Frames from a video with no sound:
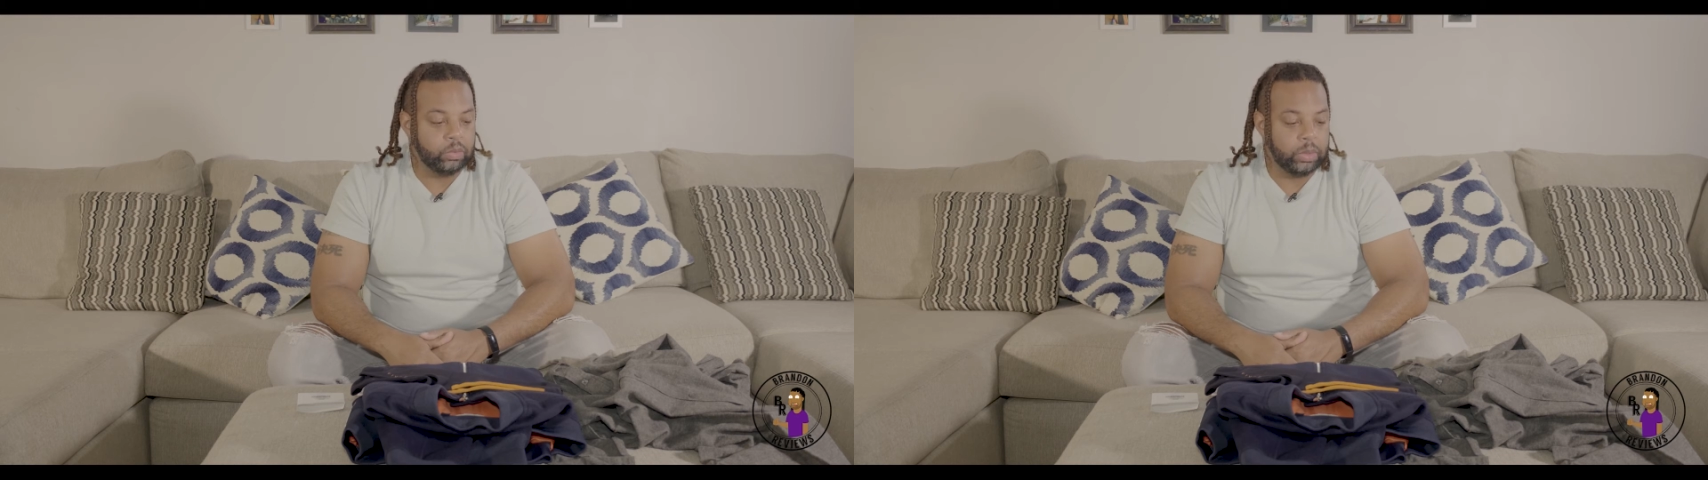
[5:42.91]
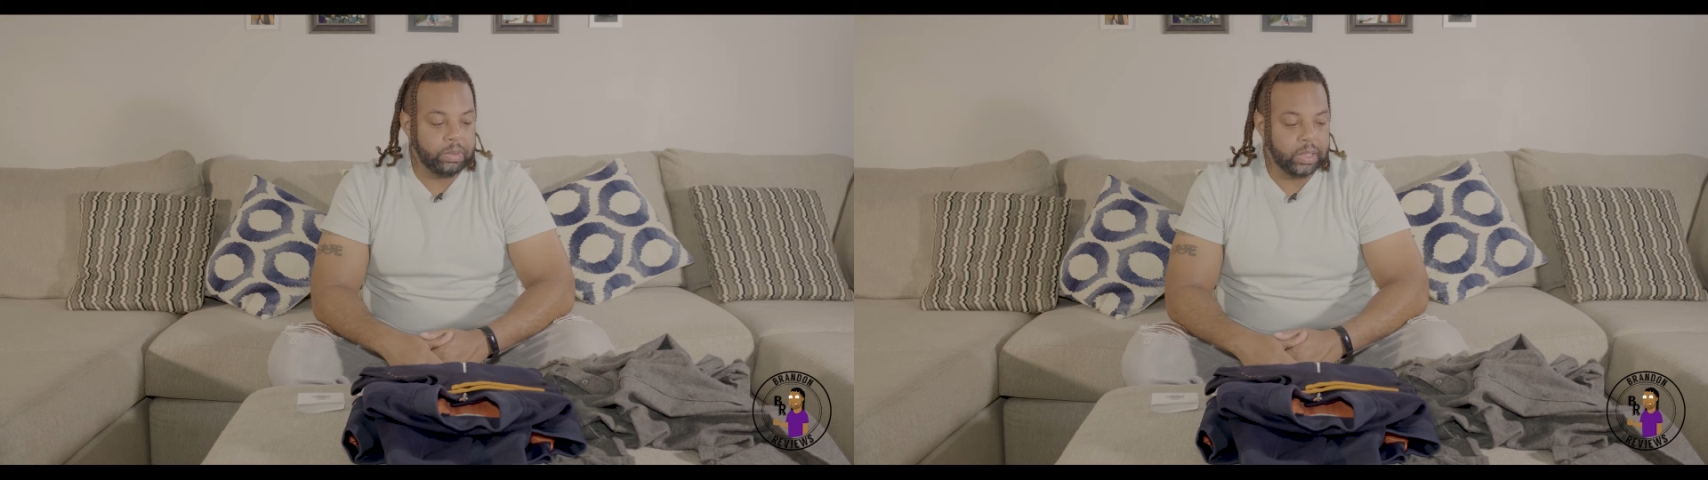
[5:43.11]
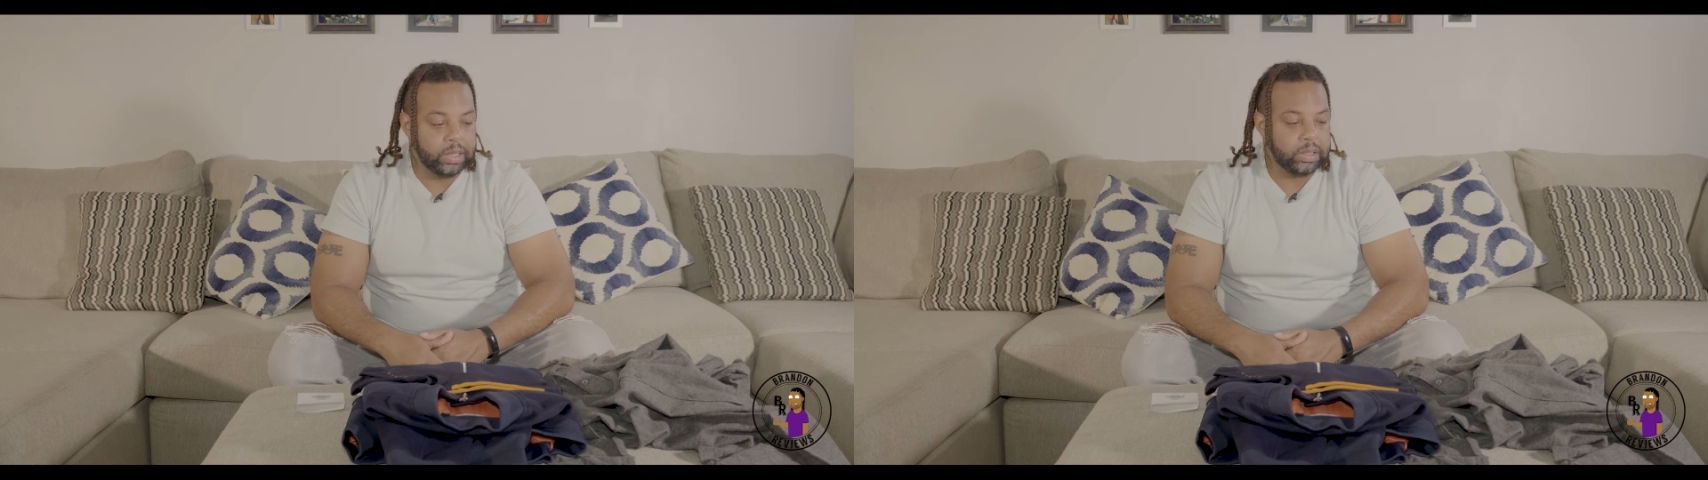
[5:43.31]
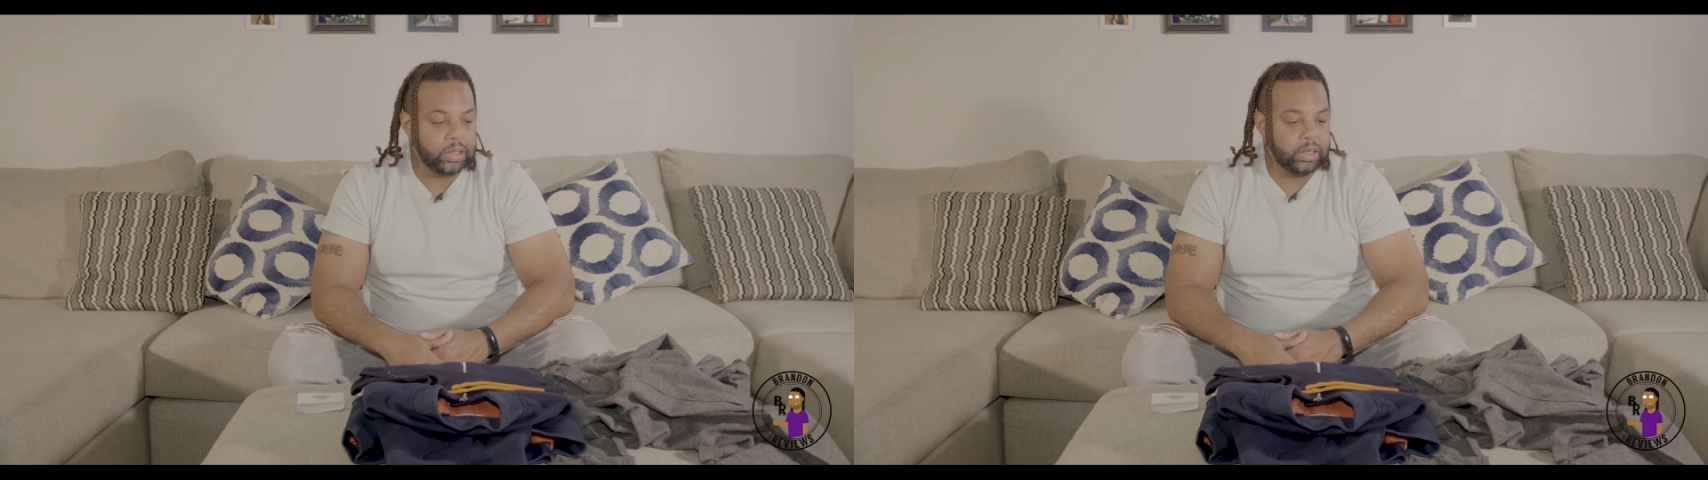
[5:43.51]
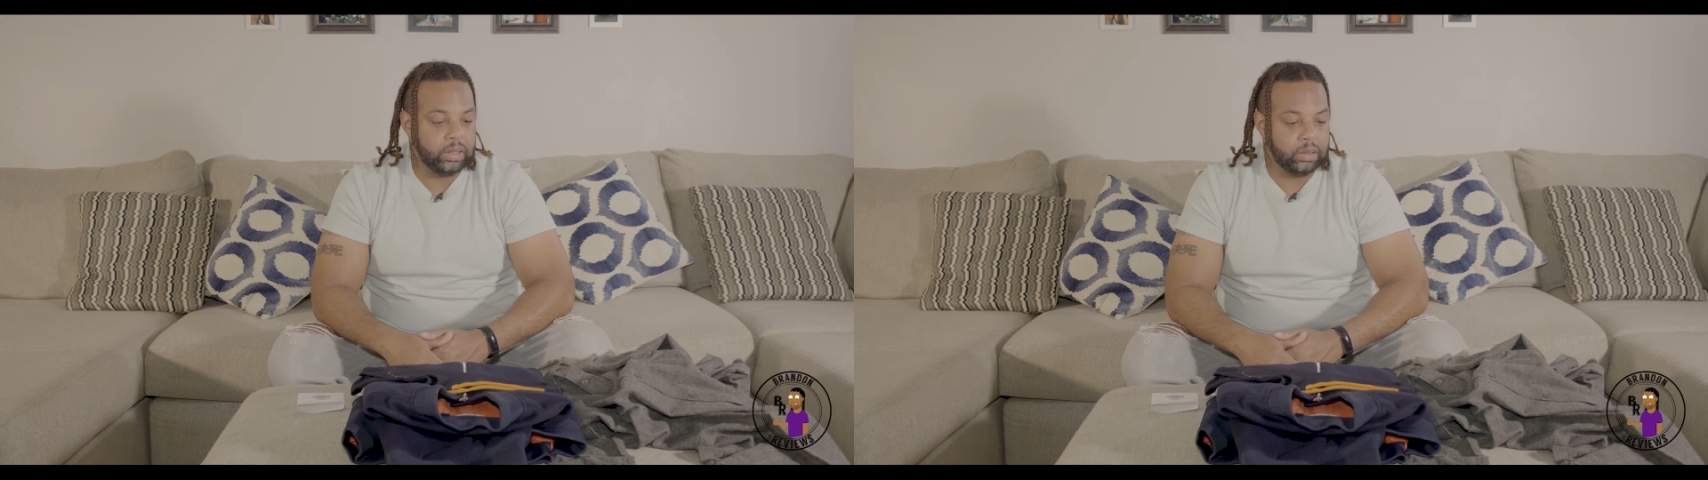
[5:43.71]

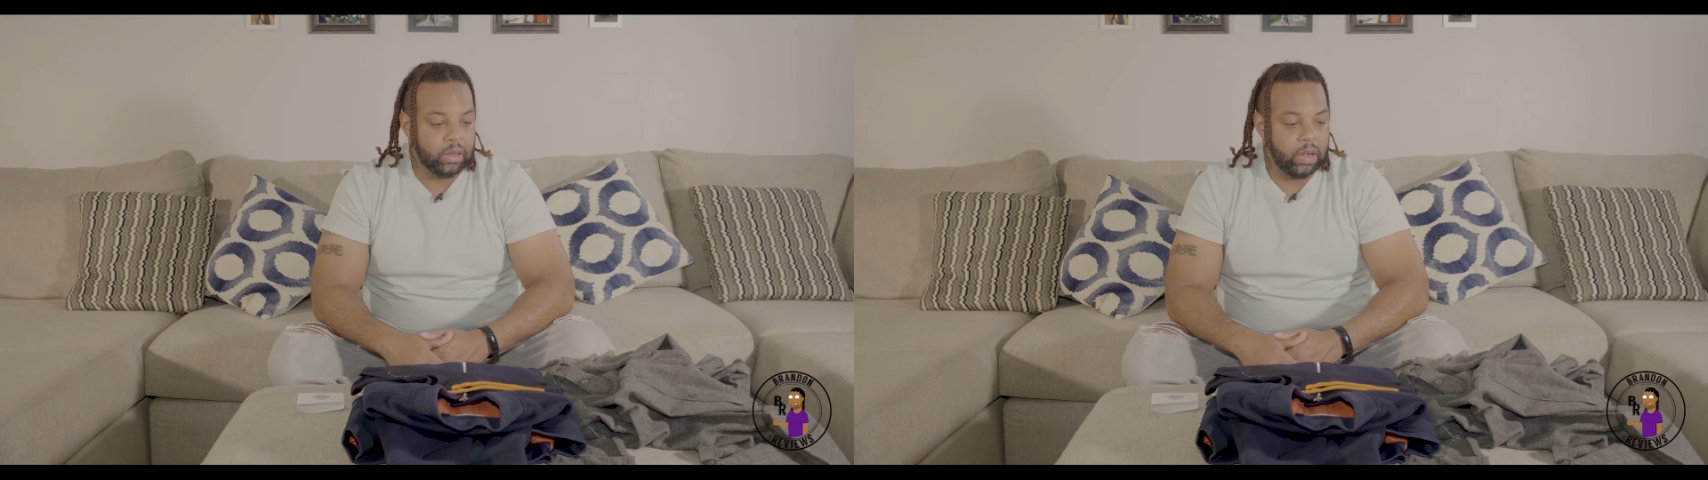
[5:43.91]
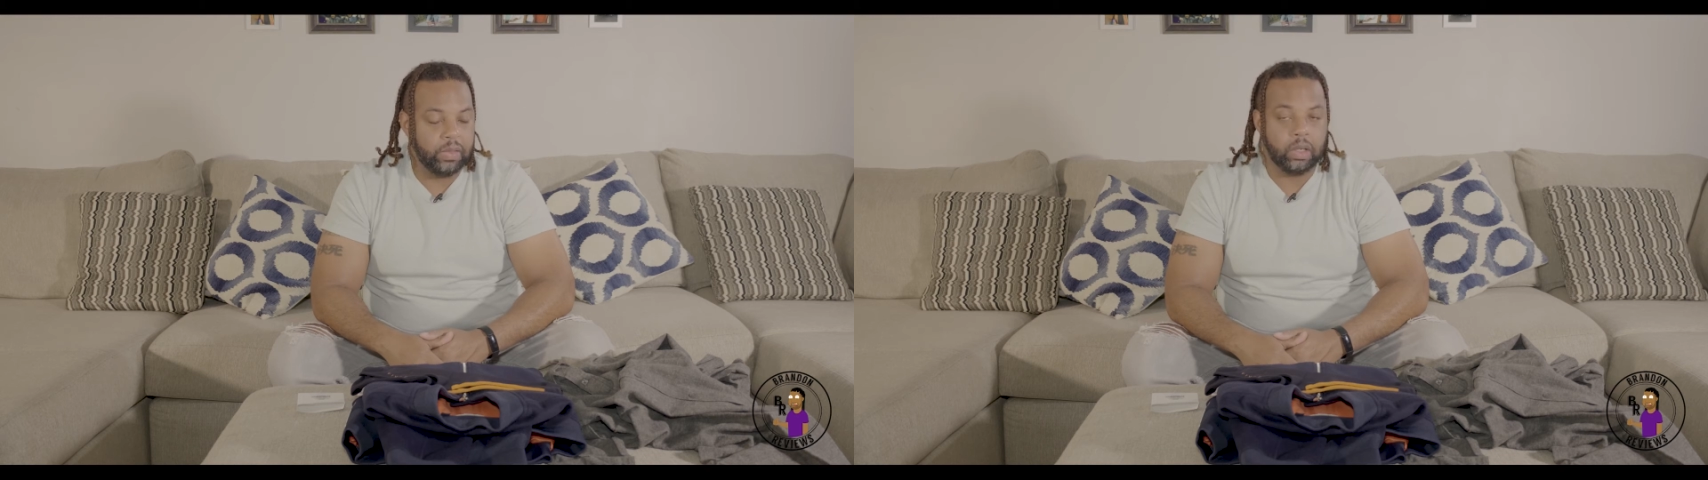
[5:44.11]
replenishing all the